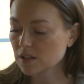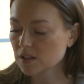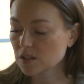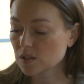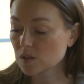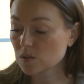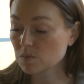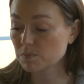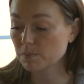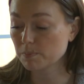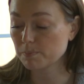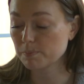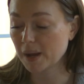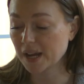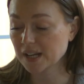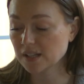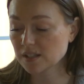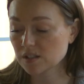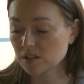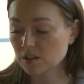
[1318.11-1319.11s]

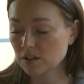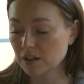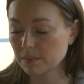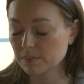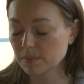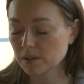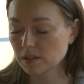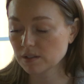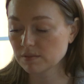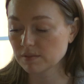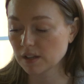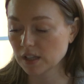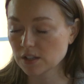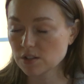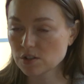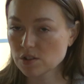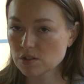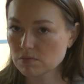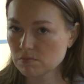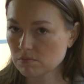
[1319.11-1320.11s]
spiced cranberry
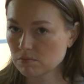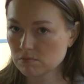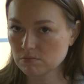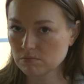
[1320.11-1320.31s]
relish,